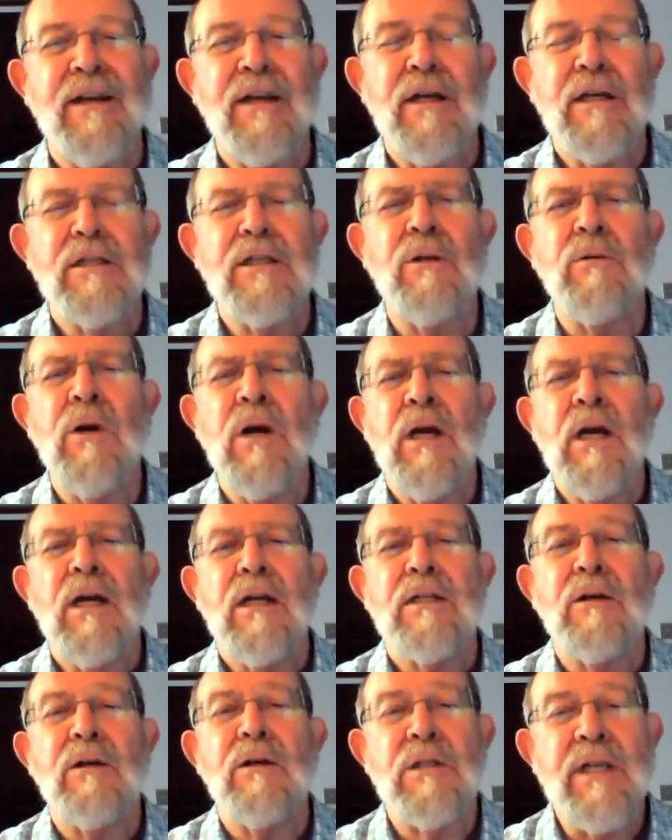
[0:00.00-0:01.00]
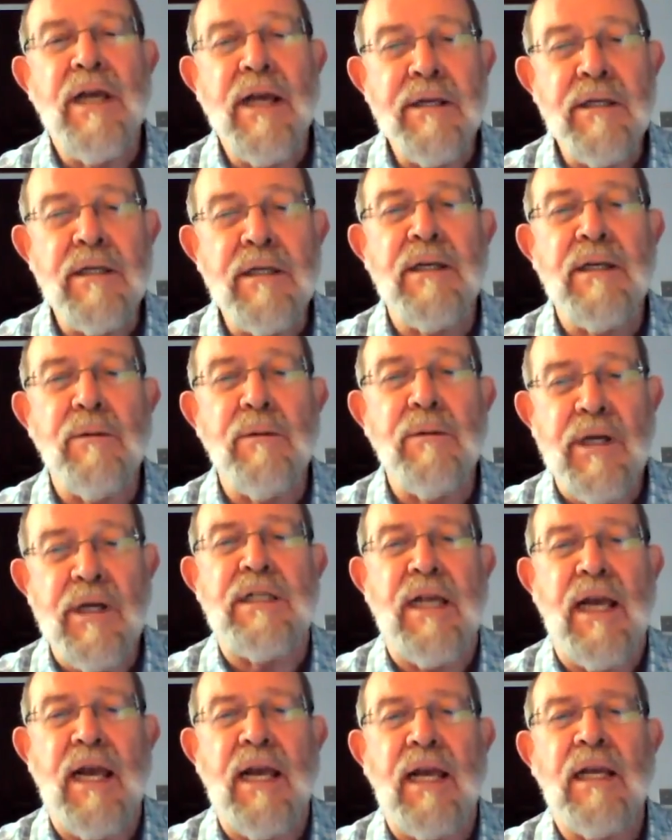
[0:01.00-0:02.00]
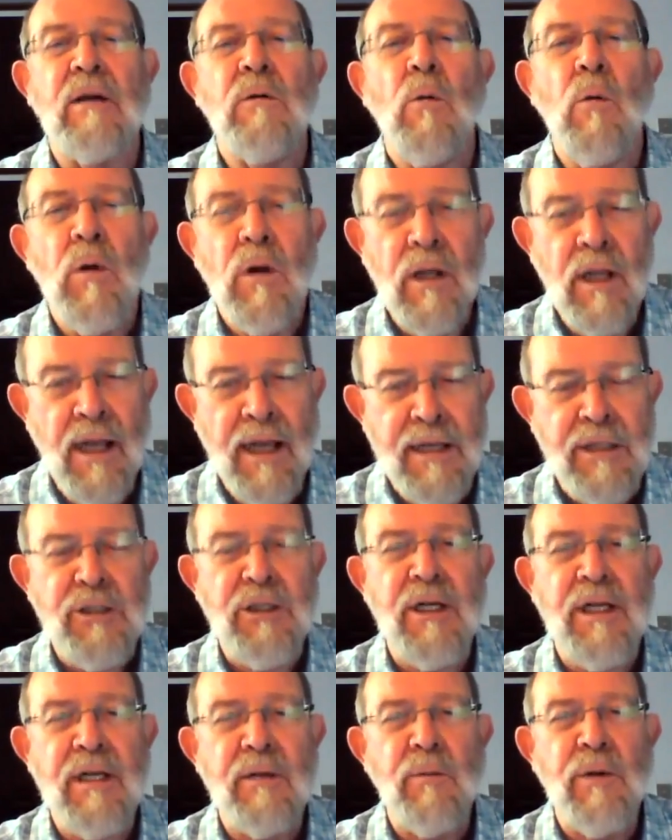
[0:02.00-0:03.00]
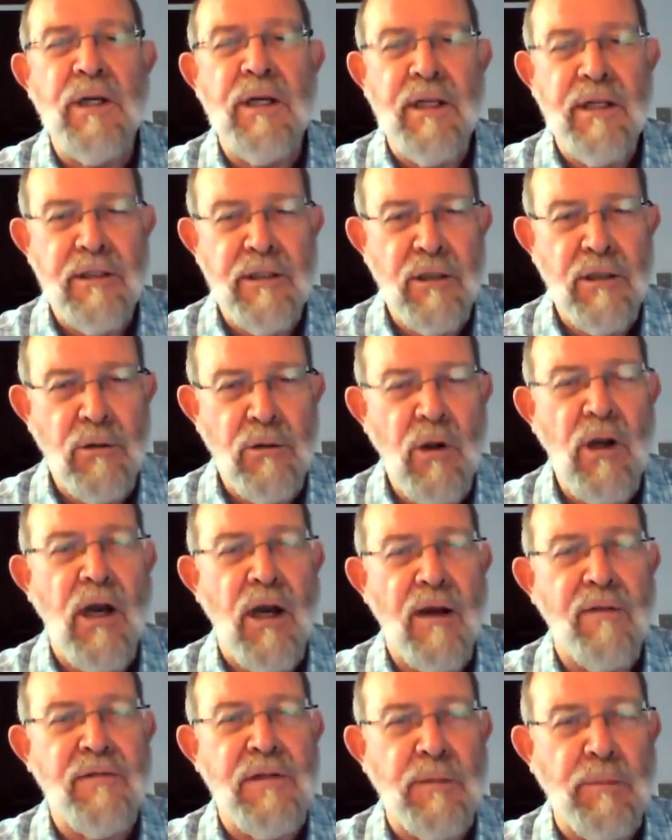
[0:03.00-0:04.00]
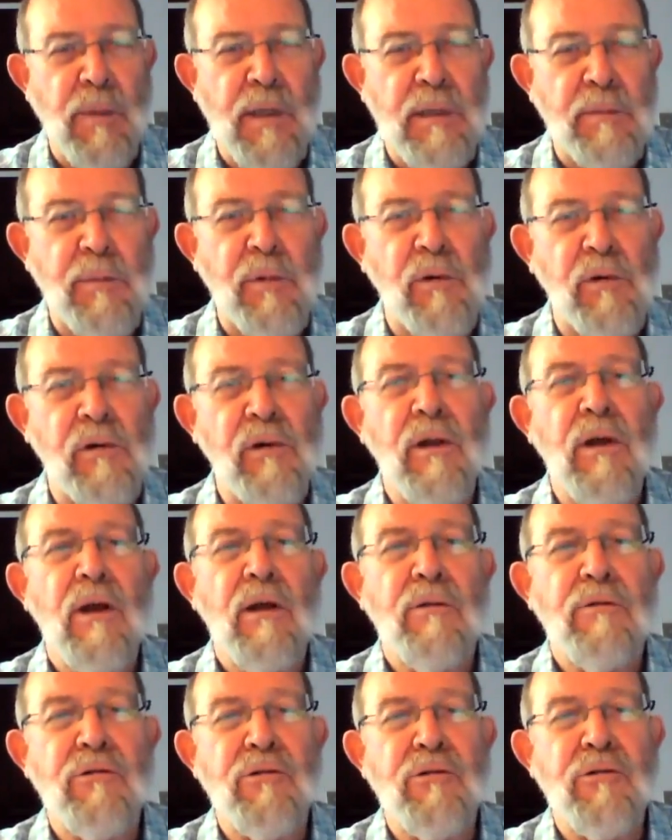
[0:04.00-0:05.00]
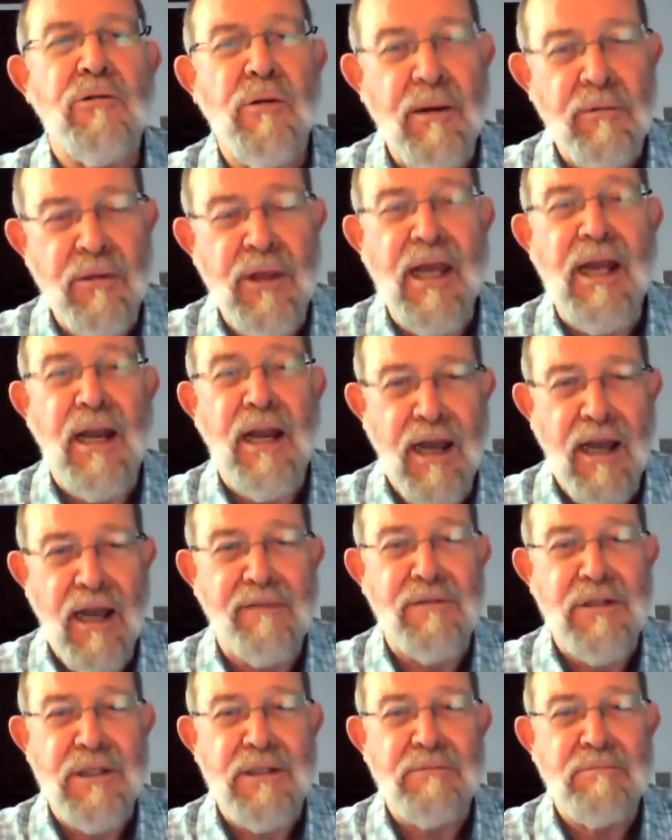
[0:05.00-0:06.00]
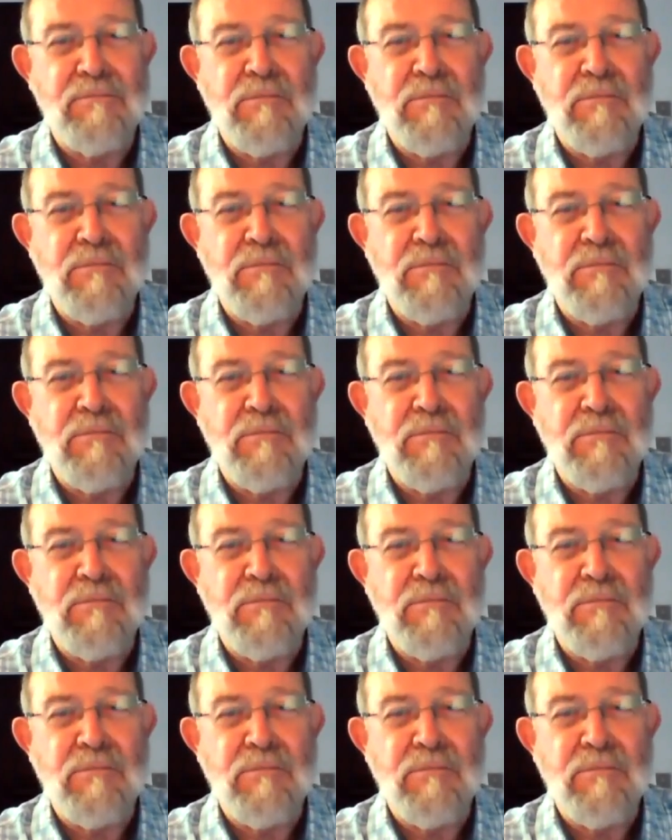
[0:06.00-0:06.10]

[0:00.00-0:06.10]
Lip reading: So suddenly we're saying, well, actually, we need to look after people throughout their lives.